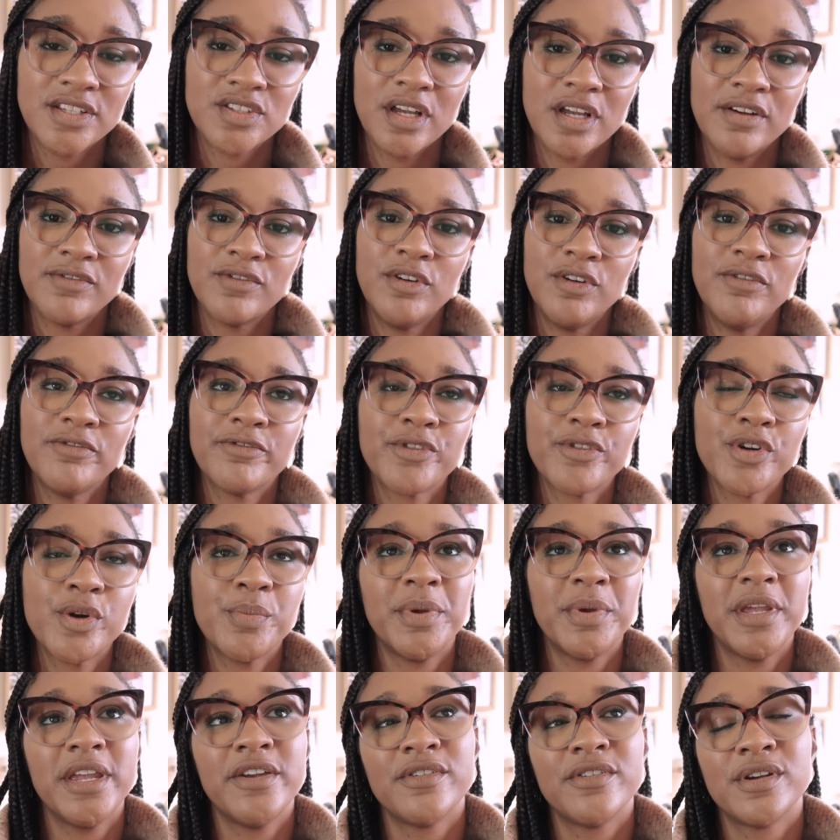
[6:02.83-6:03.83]
So I've gone through
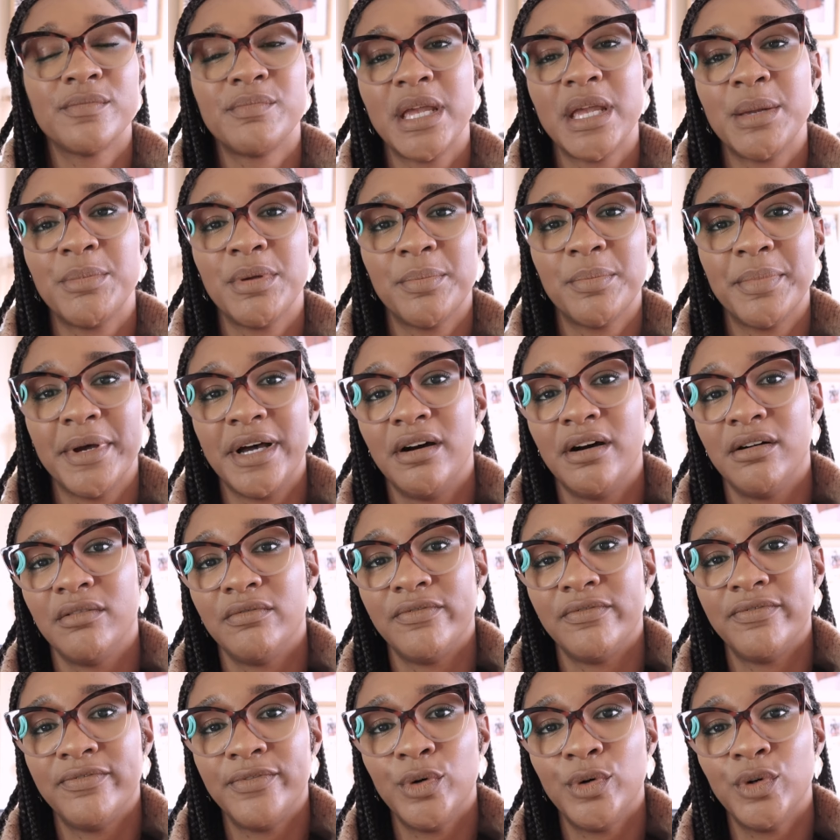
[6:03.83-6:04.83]
a period maybe
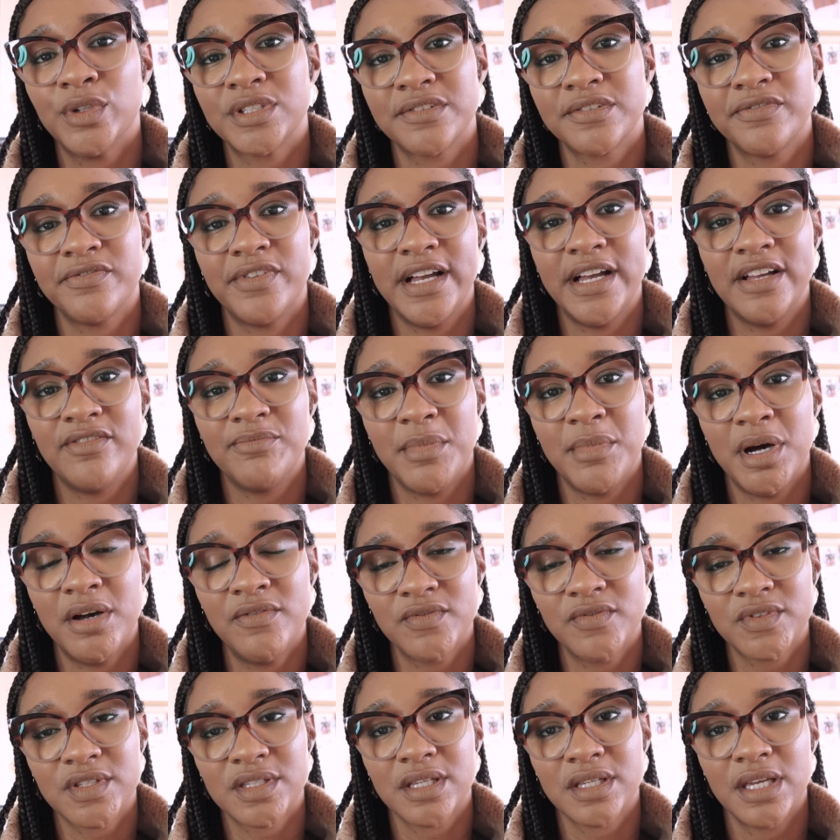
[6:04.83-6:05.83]
about four to five
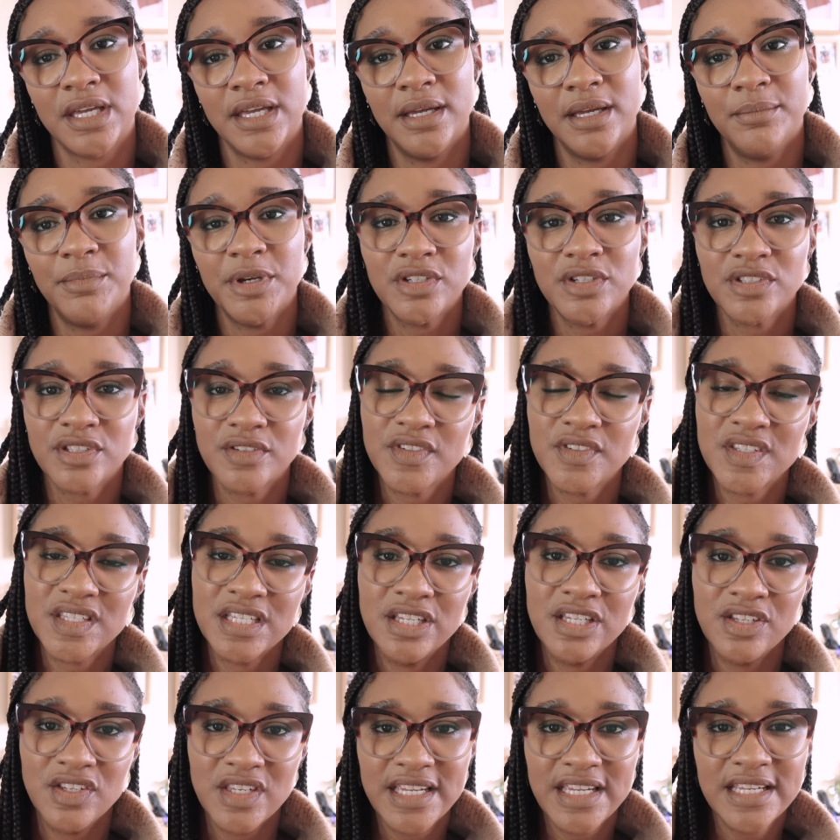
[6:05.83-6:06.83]
months because
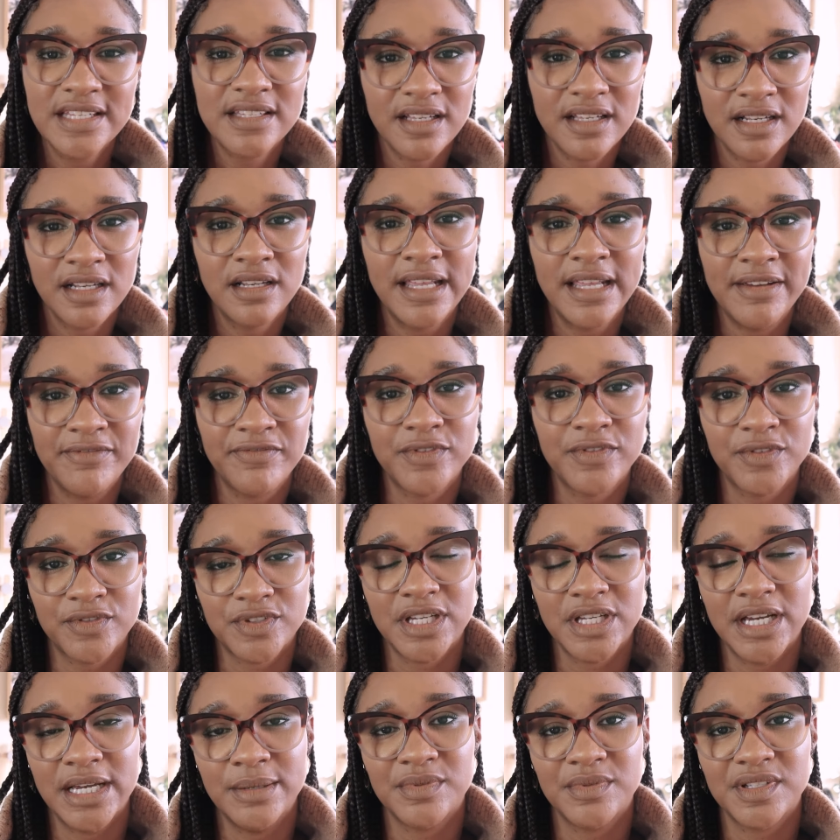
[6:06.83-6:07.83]
obviously you need a length of
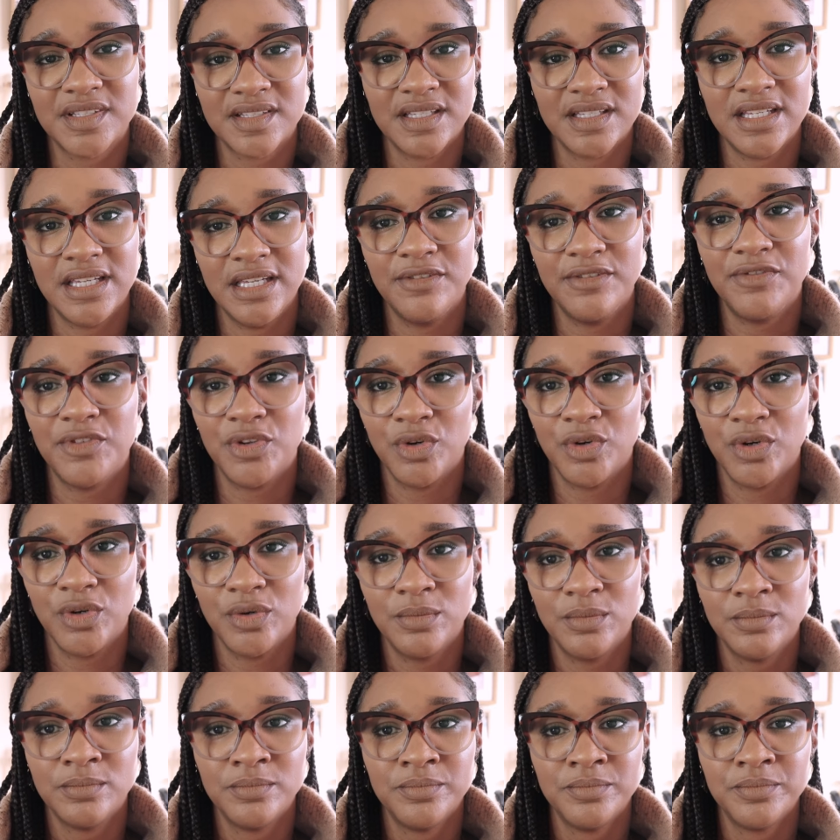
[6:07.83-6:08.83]
time to see if
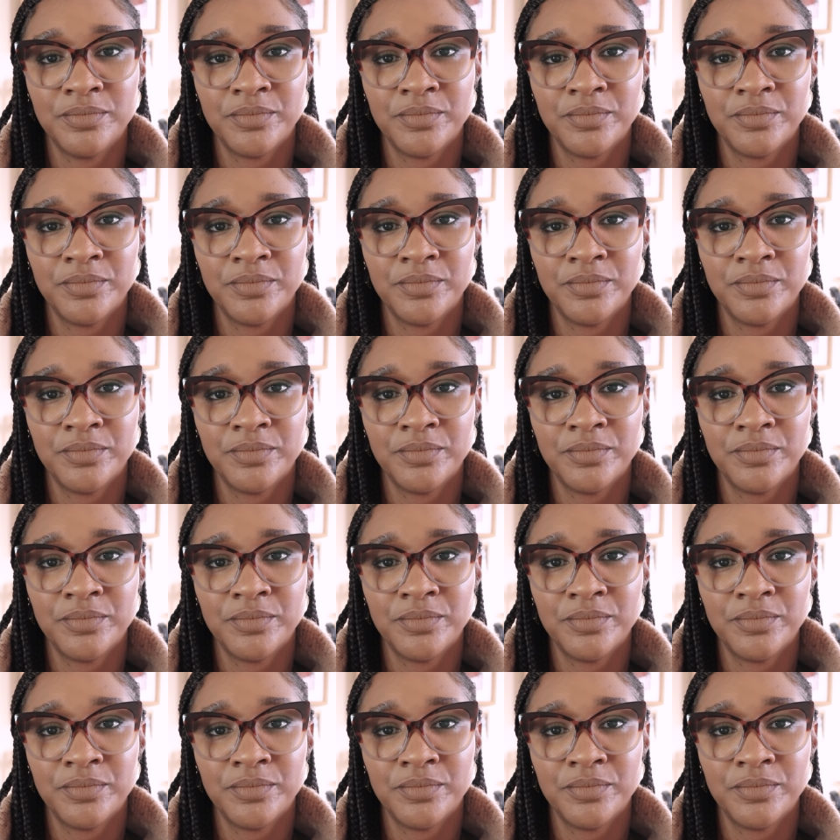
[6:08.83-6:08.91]
you're,